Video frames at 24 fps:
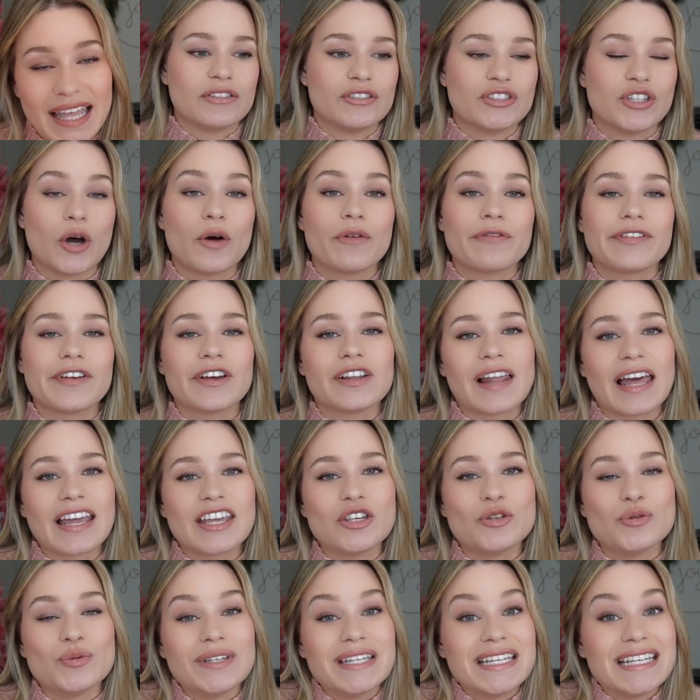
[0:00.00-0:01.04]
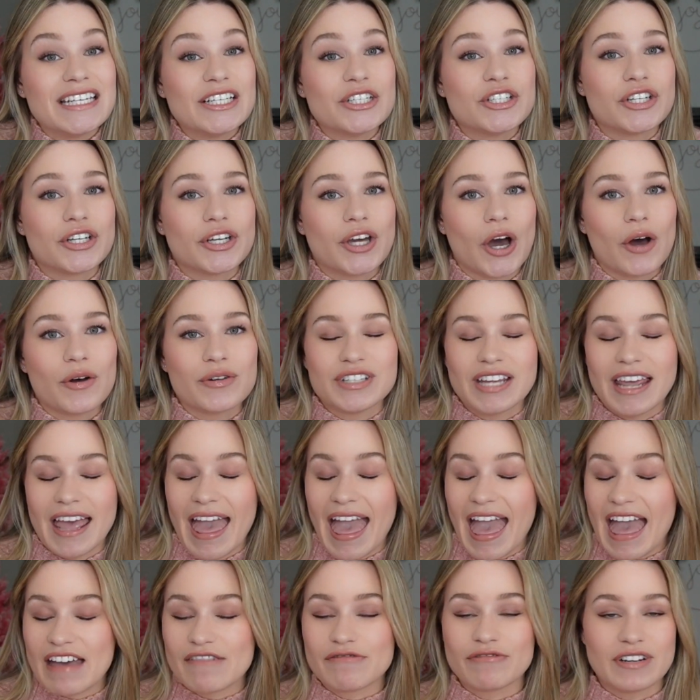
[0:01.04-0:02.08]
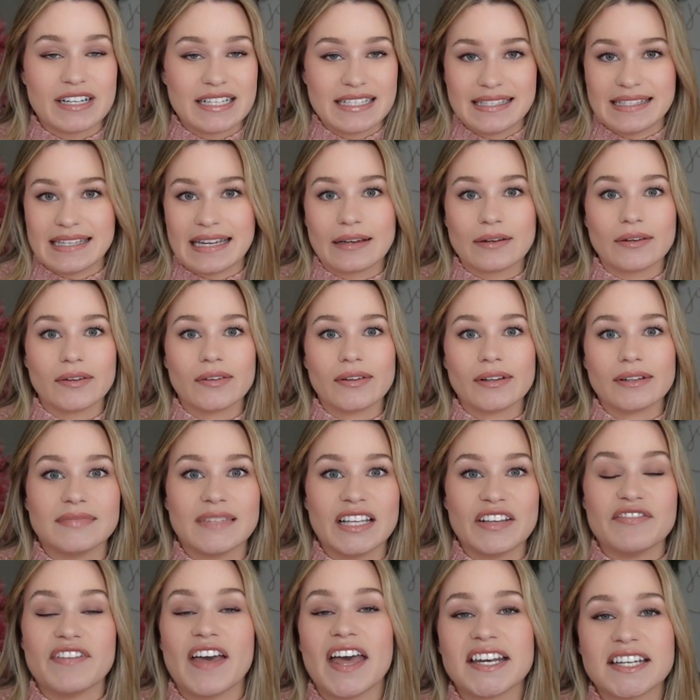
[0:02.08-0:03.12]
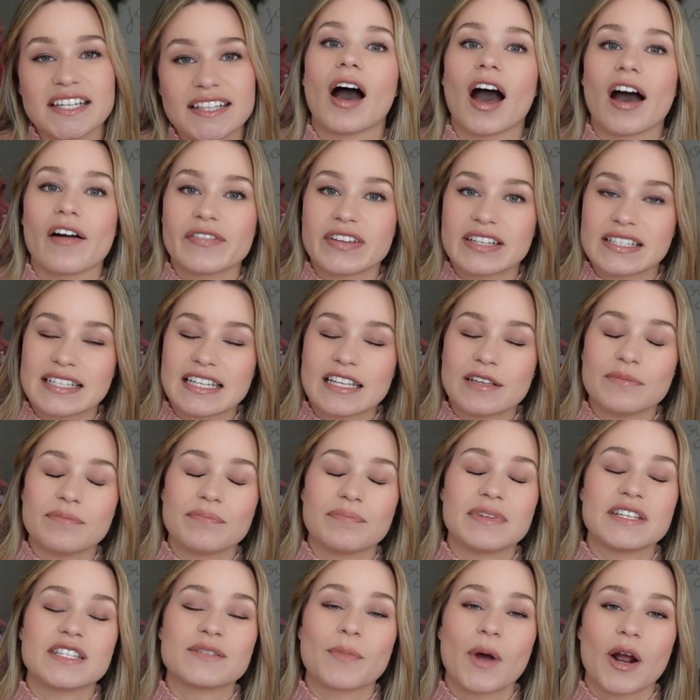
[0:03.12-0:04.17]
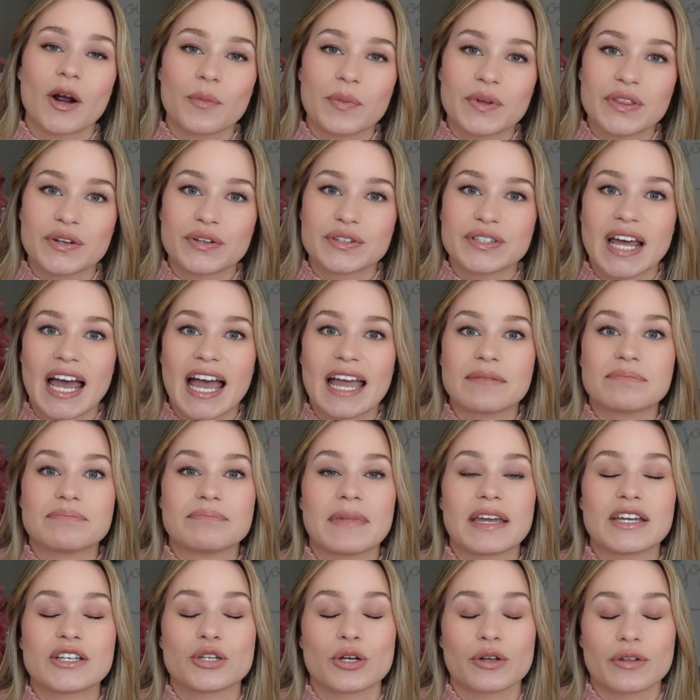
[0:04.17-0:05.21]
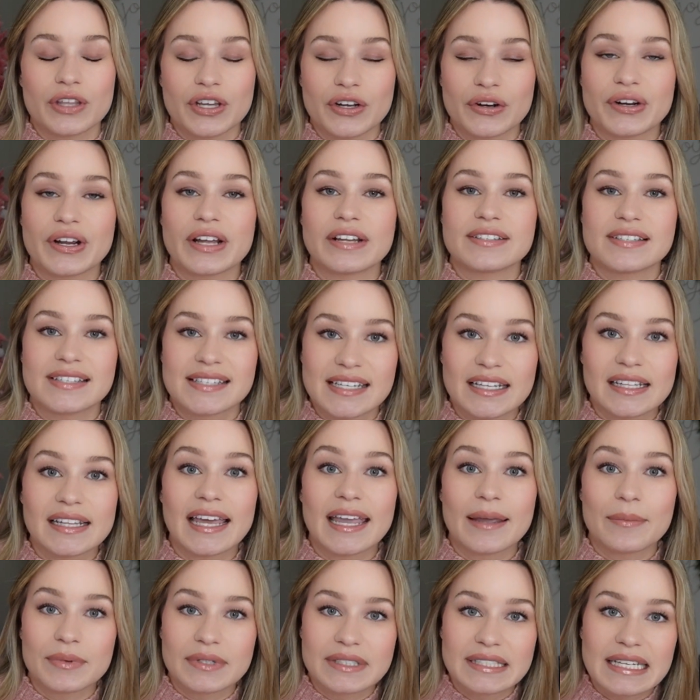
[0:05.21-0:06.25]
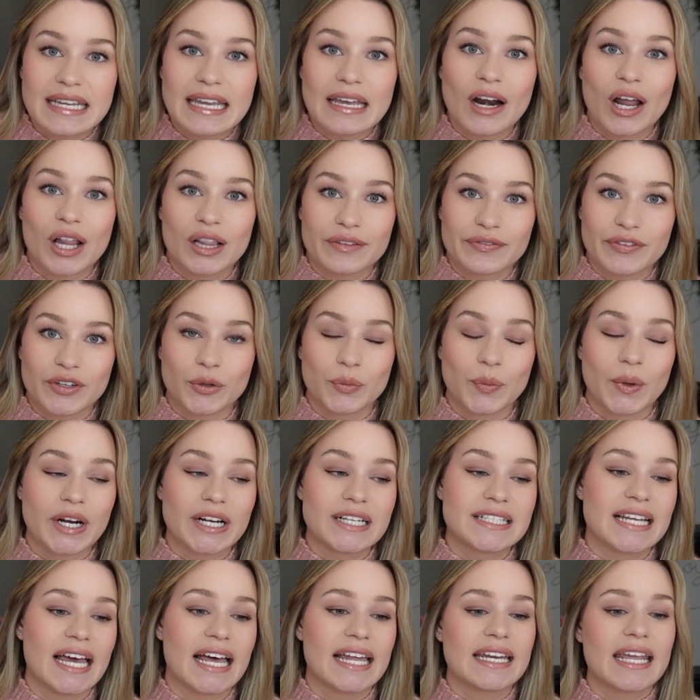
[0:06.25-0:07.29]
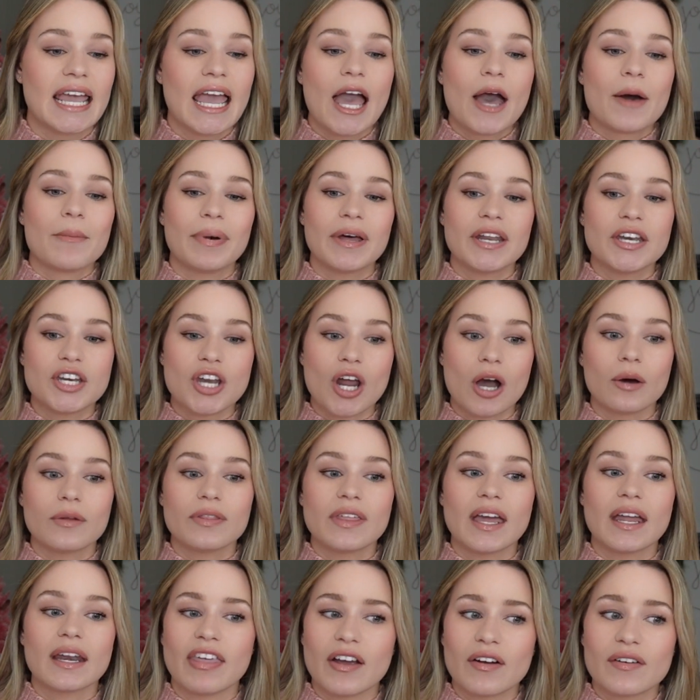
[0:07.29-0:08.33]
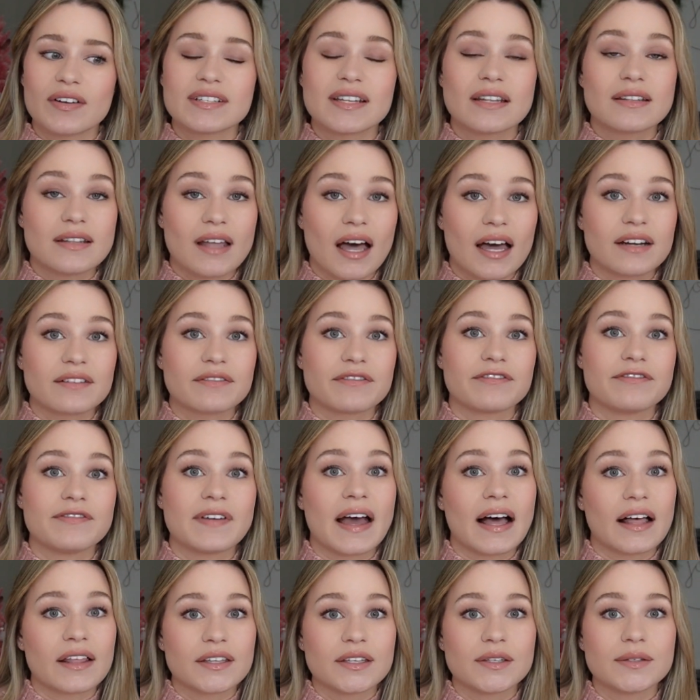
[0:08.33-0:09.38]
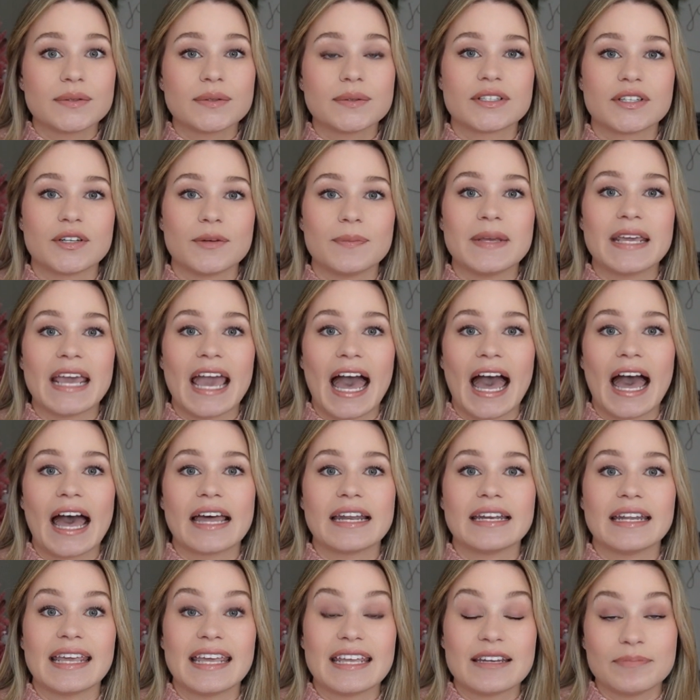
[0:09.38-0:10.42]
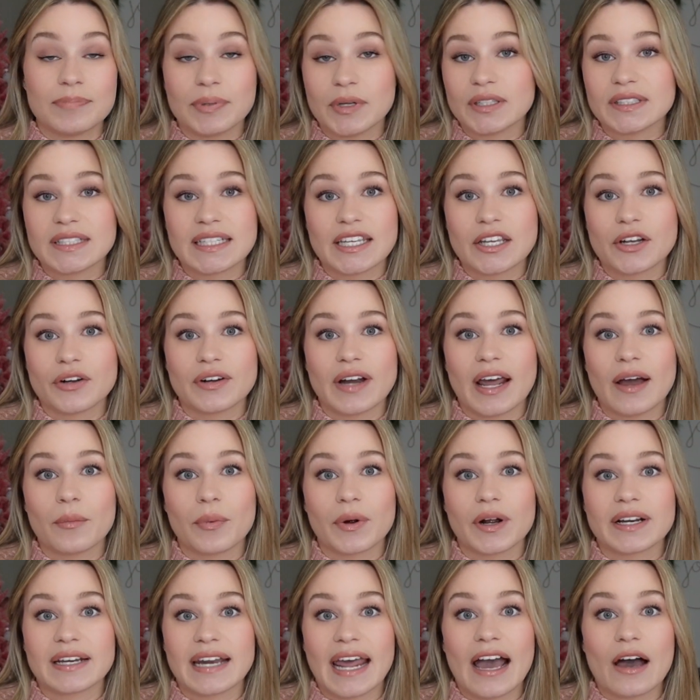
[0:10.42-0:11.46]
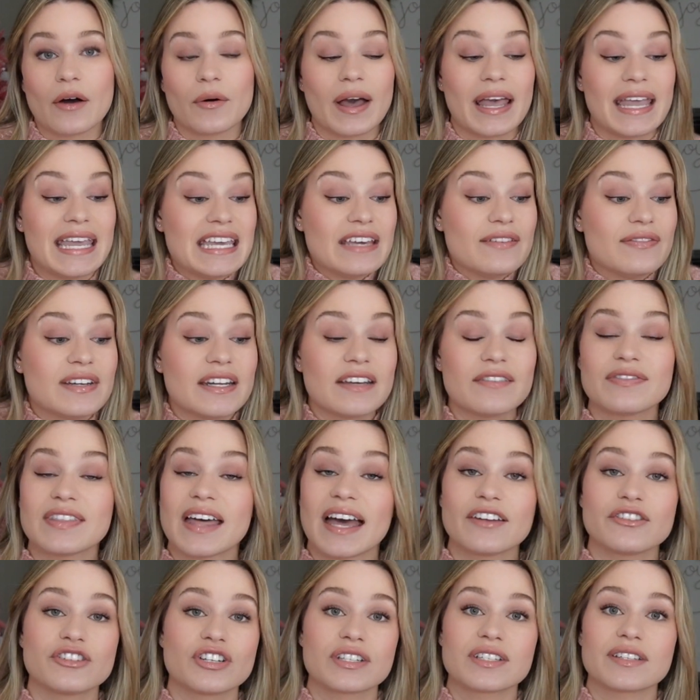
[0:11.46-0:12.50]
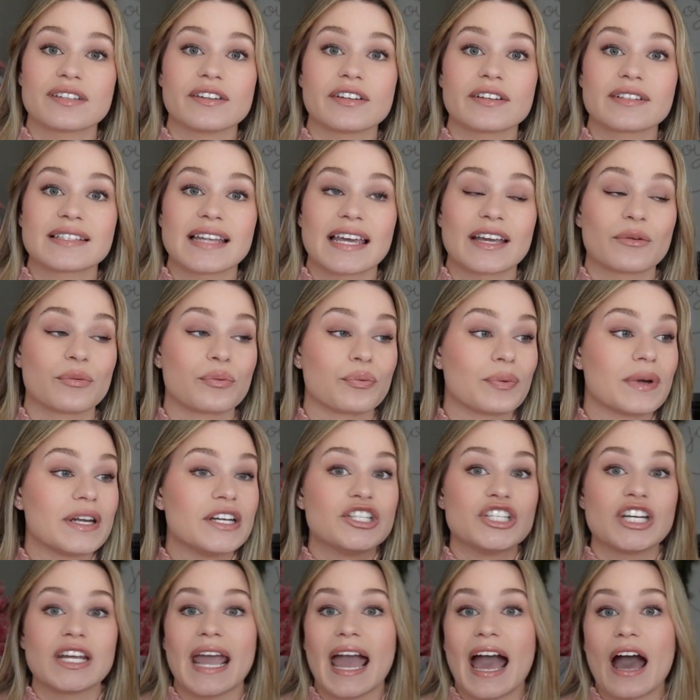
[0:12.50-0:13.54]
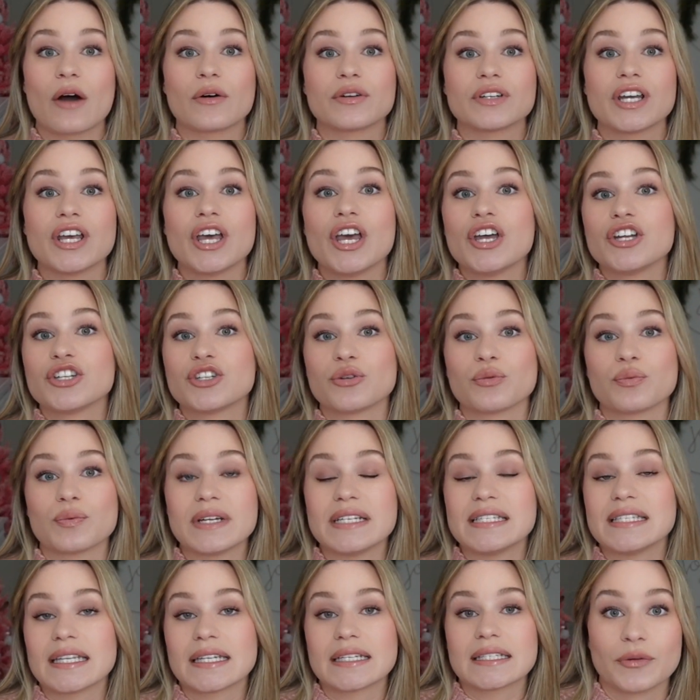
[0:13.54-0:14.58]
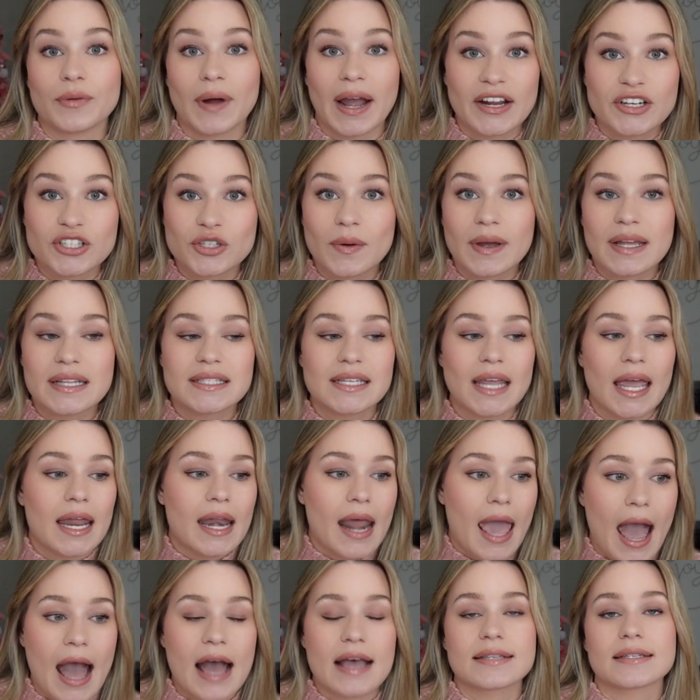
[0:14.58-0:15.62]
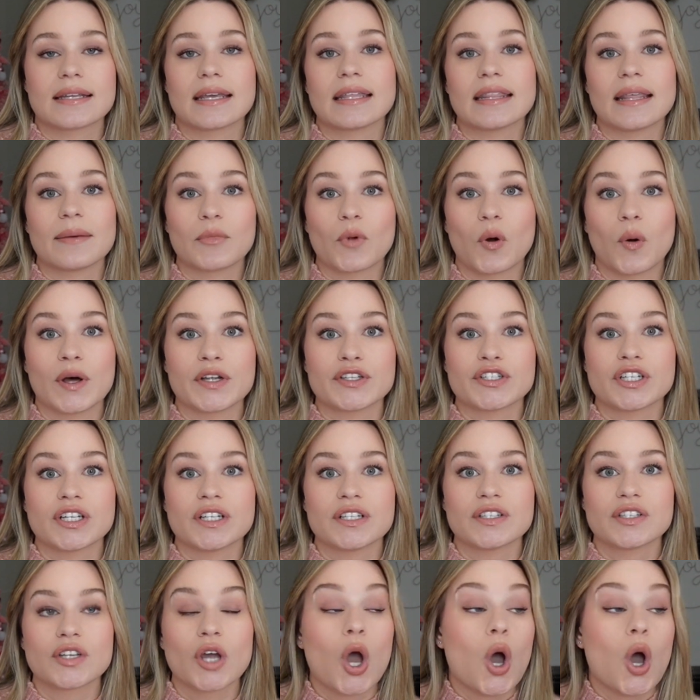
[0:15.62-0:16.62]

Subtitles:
Don't feel like you need to go to every single event. Obviously, be smart with your time, make sure that you're still able to get all of your work done, but know that there is a lot of value to be had in building your network now. Even if that just looks like reaching out to recent graduates and asking them questions,